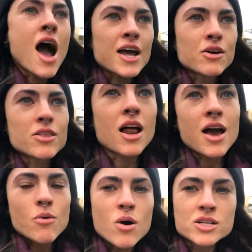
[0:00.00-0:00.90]
I know that
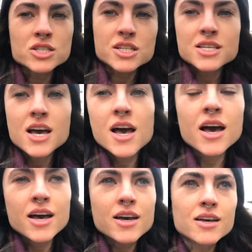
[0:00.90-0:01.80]
I watched a
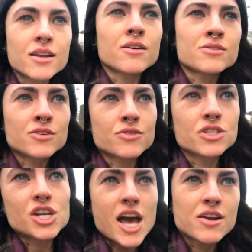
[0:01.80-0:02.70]
ton of different
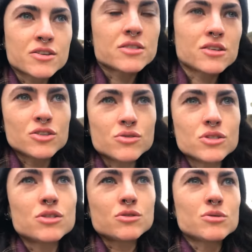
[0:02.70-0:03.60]
channels on
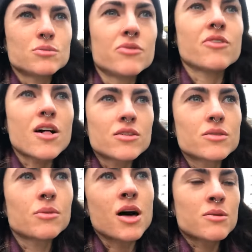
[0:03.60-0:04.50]
YouTube and followed
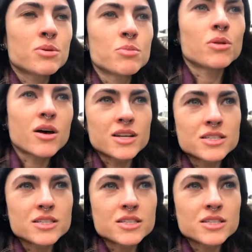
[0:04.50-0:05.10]
a lot of people on